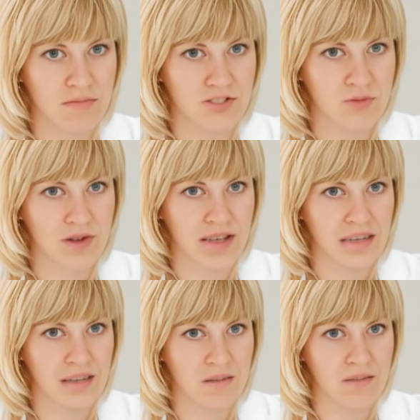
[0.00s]

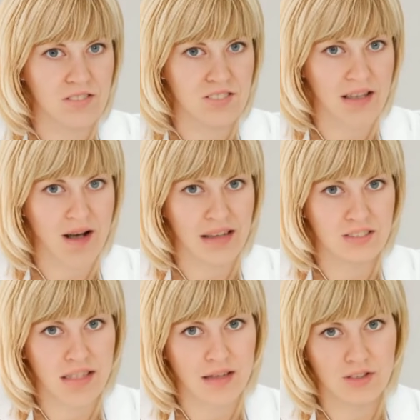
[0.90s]
3.
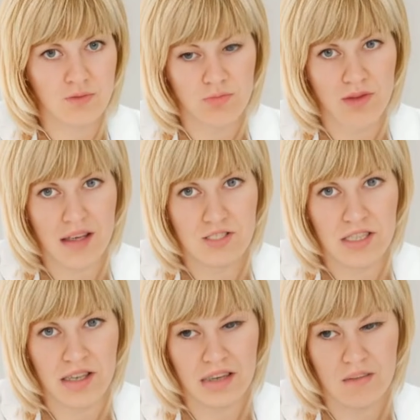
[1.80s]
Size and
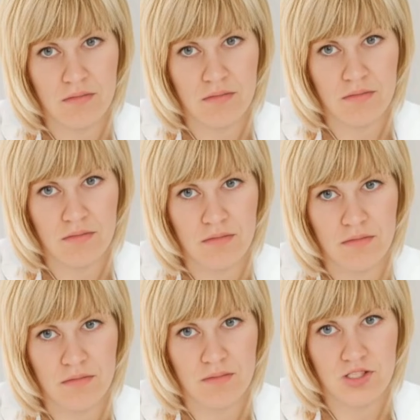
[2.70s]
complexity.
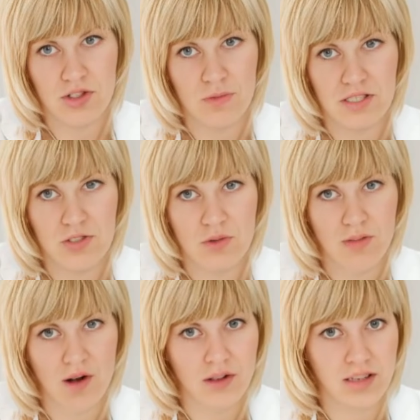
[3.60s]
Humans are
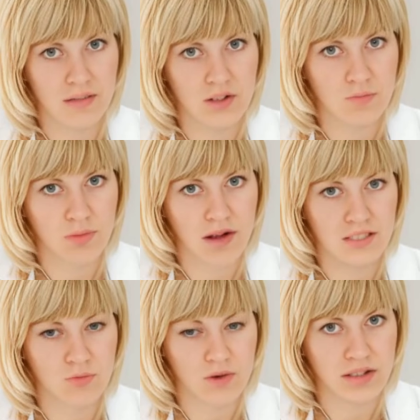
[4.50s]
large and
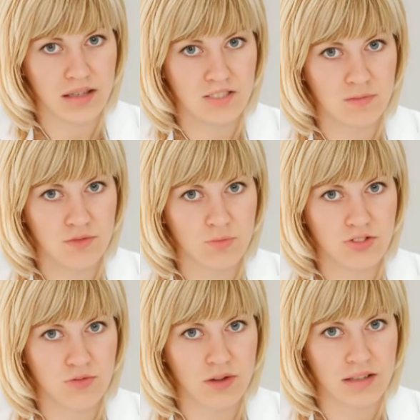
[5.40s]
complex organisms
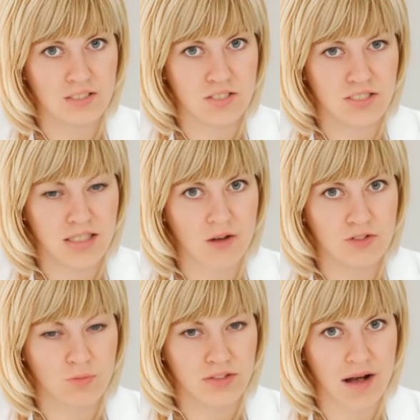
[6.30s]
with trillions of
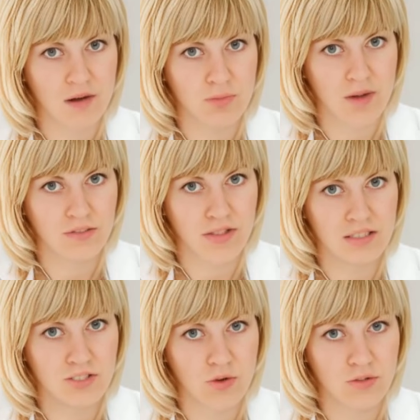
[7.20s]
cells. Without blood
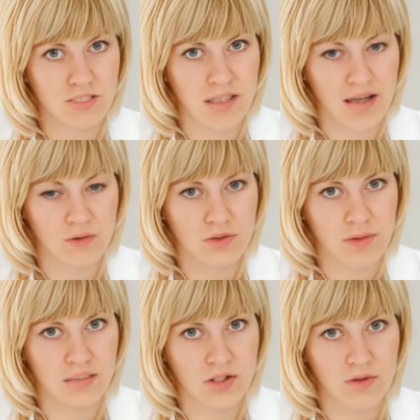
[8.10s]
vessels, it would
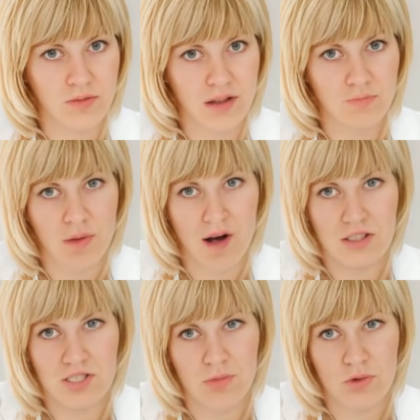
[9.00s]
be nearly
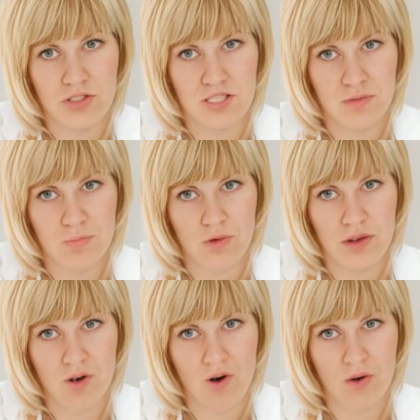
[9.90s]
impossible to
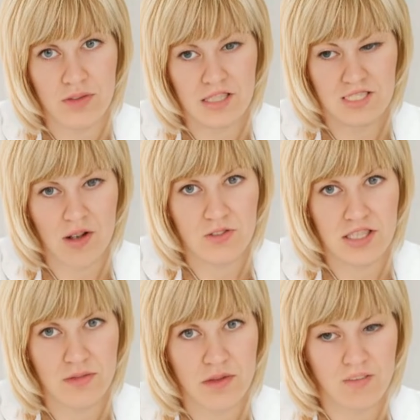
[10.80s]
support all these cells
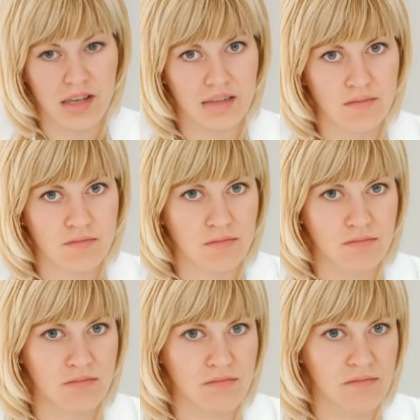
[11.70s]
evenly.
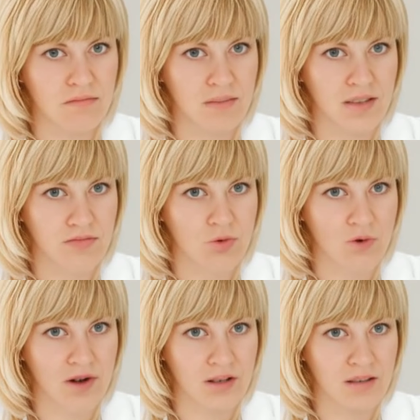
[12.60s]

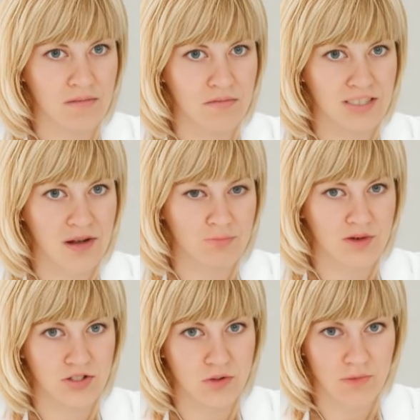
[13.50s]
4.
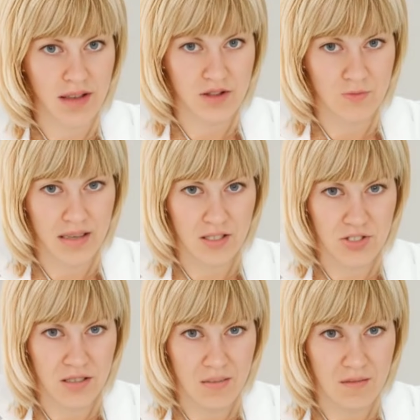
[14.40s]
Temperature regulation.